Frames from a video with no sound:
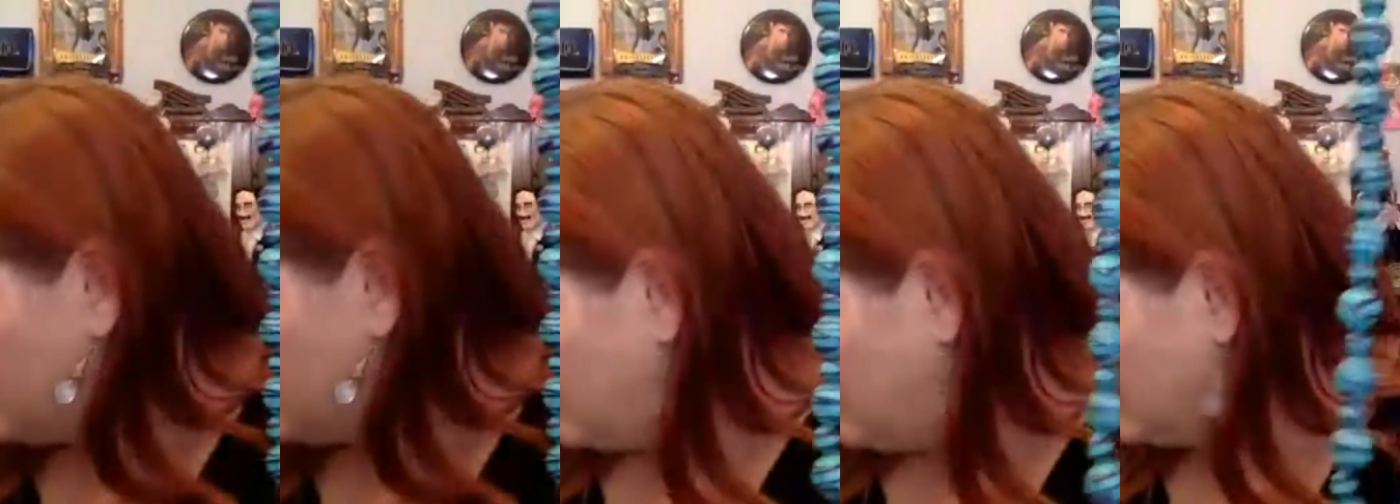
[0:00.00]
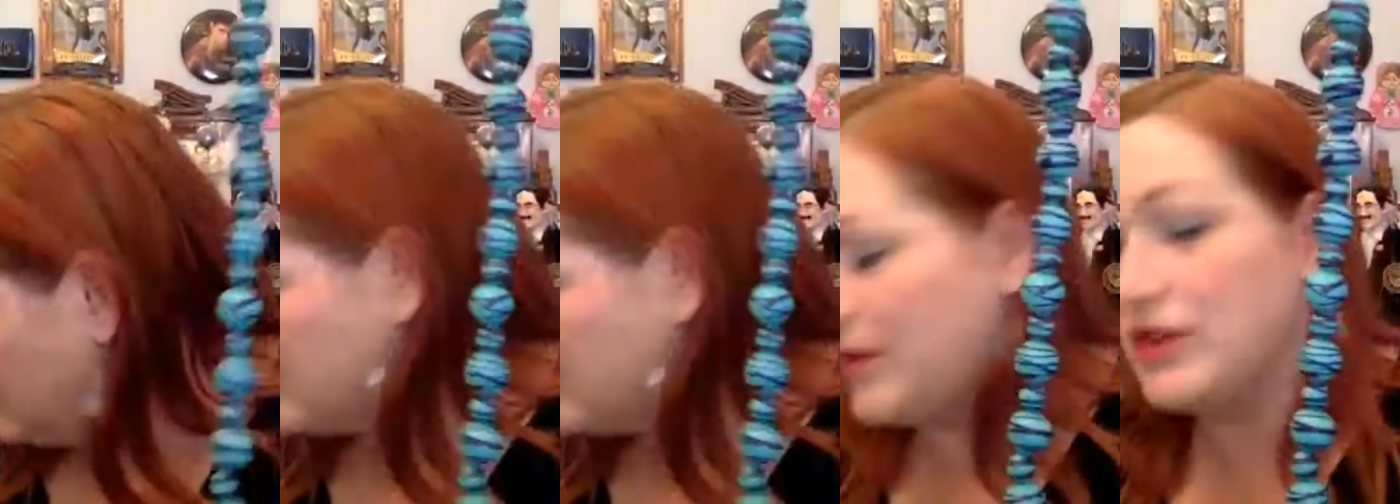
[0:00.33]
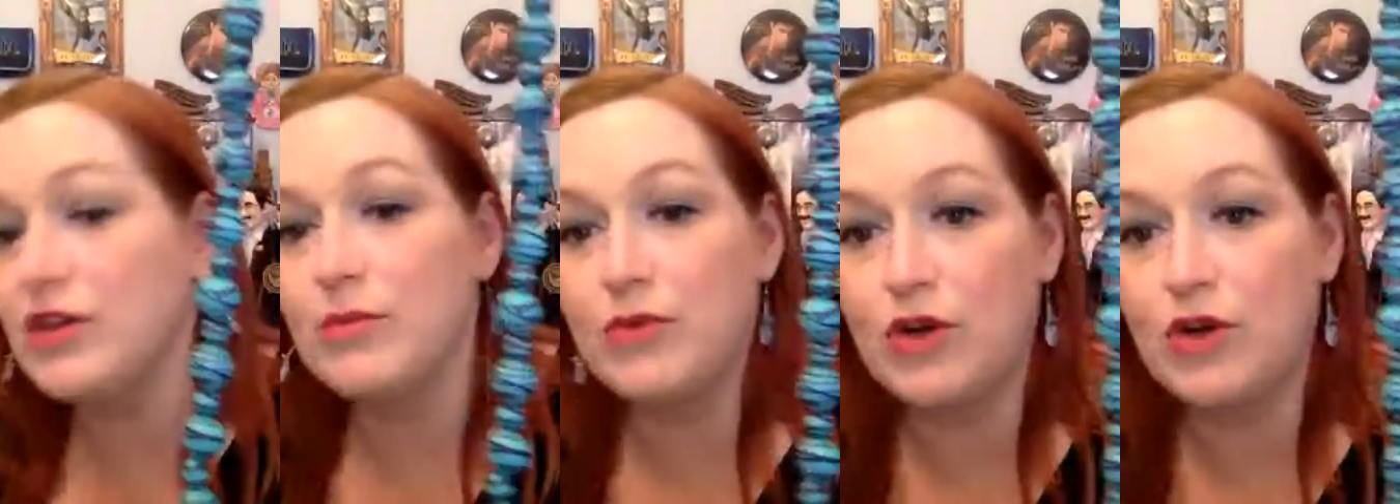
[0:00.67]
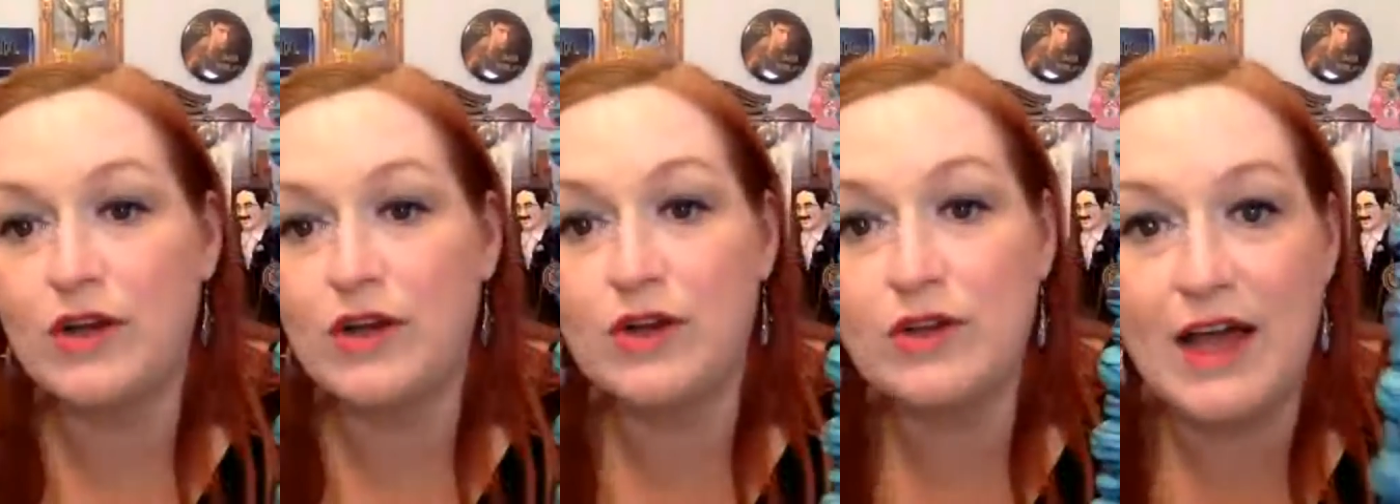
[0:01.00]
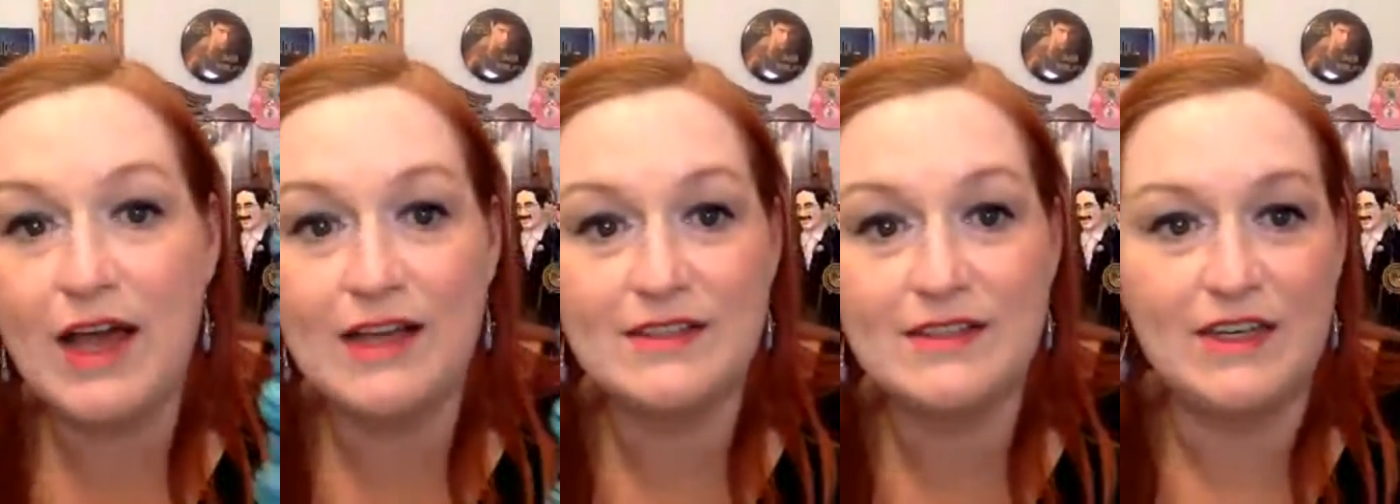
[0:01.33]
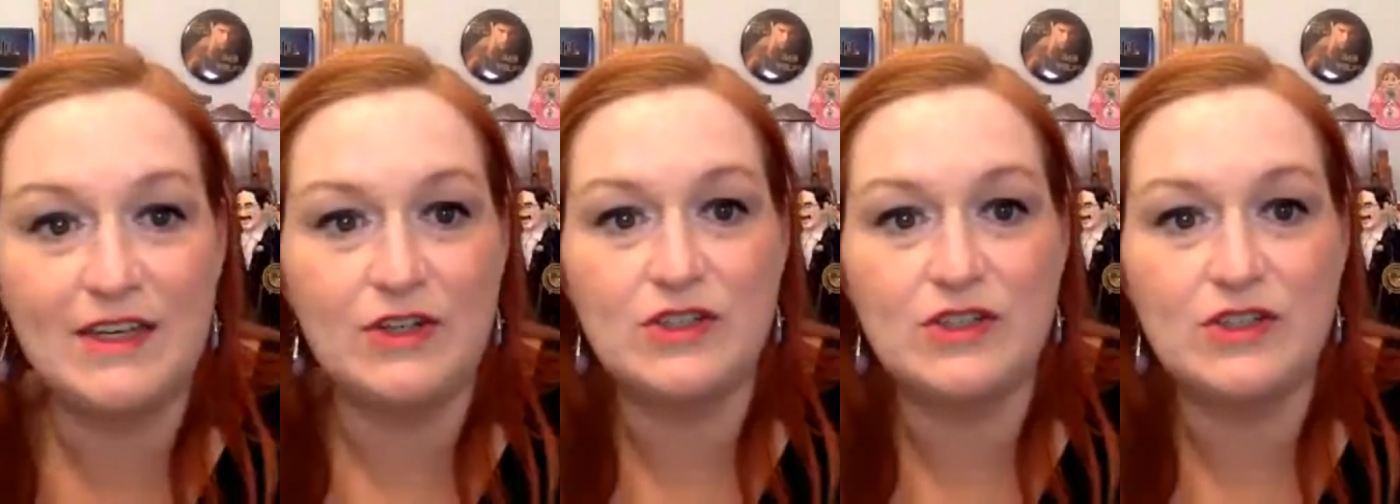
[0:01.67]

And there's some other Murano glass in here.